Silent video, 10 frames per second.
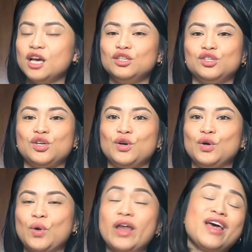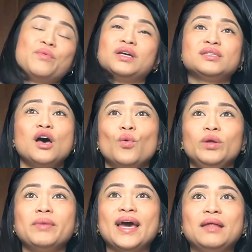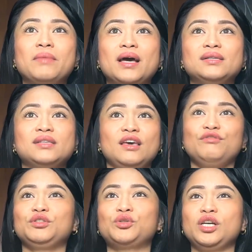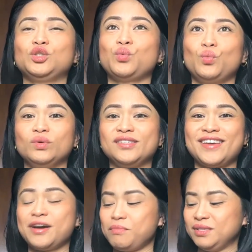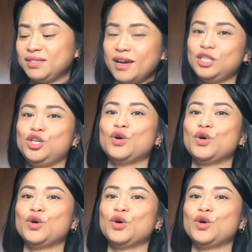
So, and anyways, with my handbags, if it rains, once I come inside,